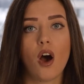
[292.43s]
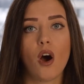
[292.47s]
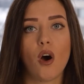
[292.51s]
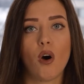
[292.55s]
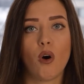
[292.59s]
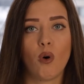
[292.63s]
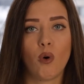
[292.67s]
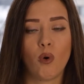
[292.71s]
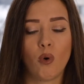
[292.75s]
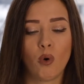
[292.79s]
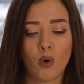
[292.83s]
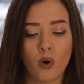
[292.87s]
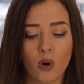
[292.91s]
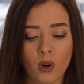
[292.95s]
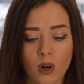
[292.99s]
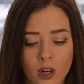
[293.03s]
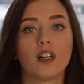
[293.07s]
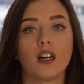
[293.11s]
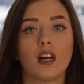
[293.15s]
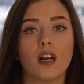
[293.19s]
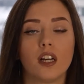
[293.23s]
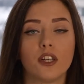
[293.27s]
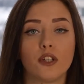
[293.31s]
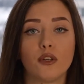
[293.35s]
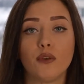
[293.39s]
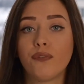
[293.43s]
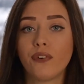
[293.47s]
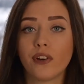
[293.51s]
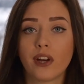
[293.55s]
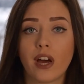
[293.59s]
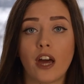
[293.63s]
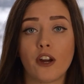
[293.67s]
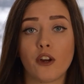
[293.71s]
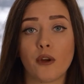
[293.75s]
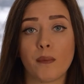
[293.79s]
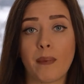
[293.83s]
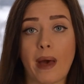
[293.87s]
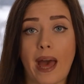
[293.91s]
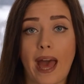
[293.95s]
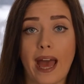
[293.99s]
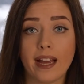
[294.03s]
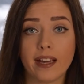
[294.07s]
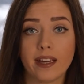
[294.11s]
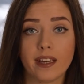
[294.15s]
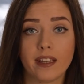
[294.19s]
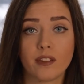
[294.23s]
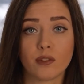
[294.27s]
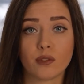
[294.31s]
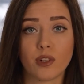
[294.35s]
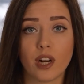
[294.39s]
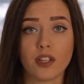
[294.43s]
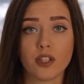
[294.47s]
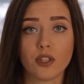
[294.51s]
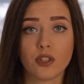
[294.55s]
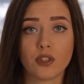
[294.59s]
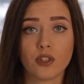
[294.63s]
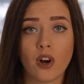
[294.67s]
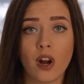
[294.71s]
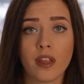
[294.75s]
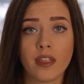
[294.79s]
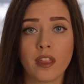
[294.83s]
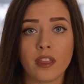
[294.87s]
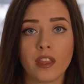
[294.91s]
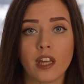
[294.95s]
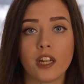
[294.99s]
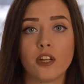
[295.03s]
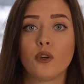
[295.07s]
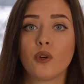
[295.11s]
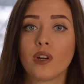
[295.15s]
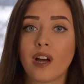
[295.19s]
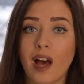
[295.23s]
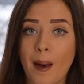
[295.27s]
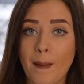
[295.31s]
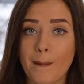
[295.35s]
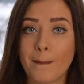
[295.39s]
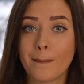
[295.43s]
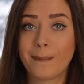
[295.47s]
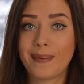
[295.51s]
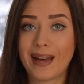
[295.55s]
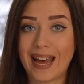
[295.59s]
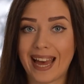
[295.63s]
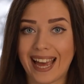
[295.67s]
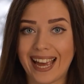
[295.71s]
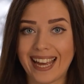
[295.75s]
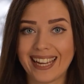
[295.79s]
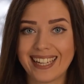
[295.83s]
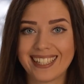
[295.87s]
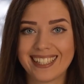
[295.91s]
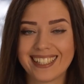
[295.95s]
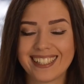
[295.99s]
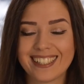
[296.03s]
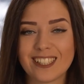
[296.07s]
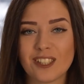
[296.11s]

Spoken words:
Or you forgot your bag in the restaurant and then you come back